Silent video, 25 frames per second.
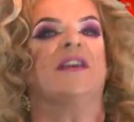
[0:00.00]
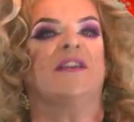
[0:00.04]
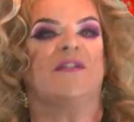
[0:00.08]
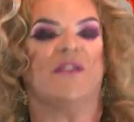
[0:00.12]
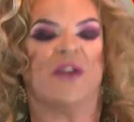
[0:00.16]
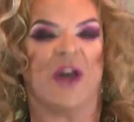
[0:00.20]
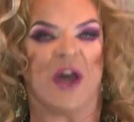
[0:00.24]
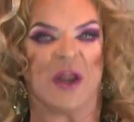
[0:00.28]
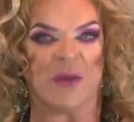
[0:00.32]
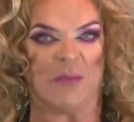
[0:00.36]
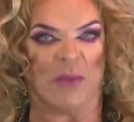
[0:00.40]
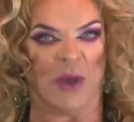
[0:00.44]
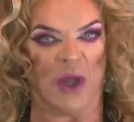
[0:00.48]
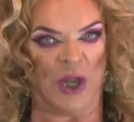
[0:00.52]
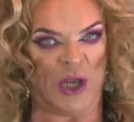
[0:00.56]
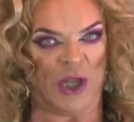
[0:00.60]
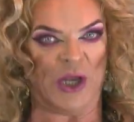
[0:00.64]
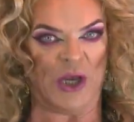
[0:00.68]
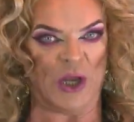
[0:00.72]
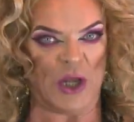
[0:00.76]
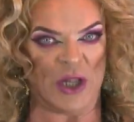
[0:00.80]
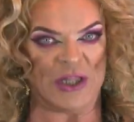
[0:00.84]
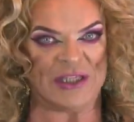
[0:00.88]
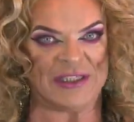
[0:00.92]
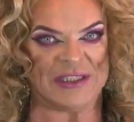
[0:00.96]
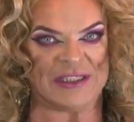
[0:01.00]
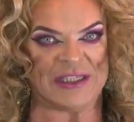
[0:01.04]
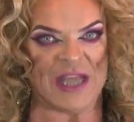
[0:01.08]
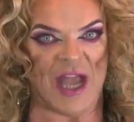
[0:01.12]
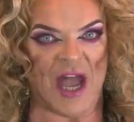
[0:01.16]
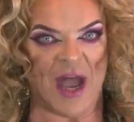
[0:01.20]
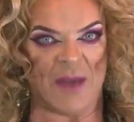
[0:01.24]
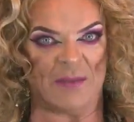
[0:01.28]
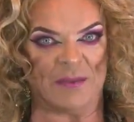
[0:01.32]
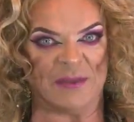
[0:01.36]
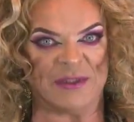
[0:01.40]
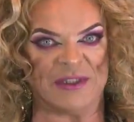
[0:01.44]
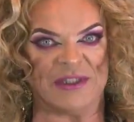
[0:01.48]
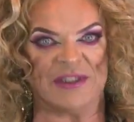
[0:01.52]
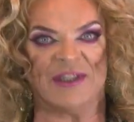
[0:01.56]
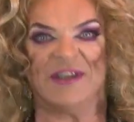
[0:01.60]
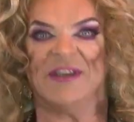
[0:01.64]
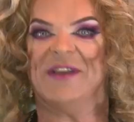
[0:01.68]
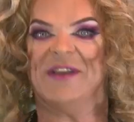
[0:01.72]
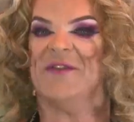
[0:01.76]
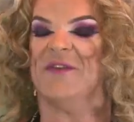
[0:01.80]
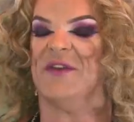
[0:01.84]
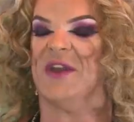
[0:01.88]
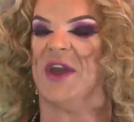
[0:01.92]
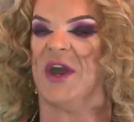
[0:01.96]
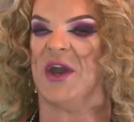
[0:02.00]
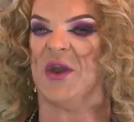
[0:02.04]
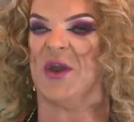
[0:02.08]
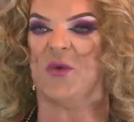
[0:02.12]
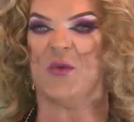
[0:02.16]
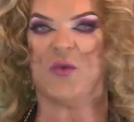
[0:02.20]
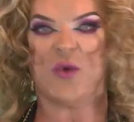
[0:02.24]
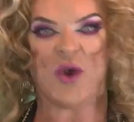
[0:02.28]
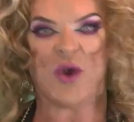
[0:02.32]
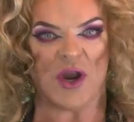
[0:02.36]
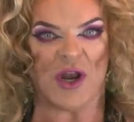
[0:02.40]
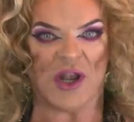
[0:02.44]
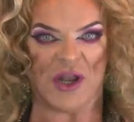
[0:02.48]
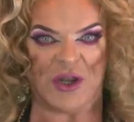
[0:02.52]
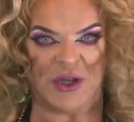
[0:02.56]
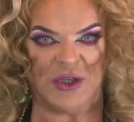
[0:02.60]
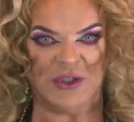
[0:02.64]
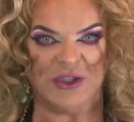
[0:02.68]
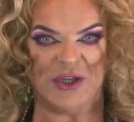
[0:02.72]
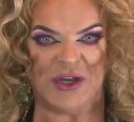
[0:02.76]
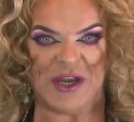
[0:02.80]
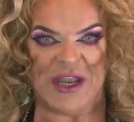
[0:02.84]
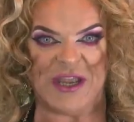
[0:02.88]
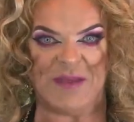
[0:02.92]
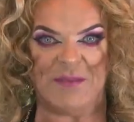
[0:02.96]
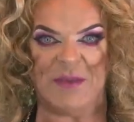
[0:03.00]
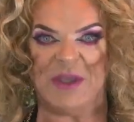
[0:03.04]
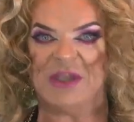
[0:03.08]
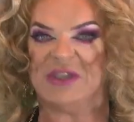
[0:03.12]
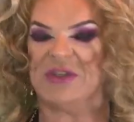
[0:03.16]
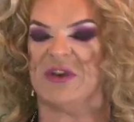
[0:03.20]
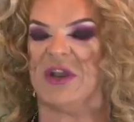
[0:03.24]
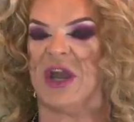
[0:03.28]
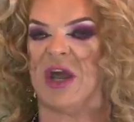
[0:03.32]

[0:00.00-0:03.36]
You've got to pull out all the stops, got to work on your image,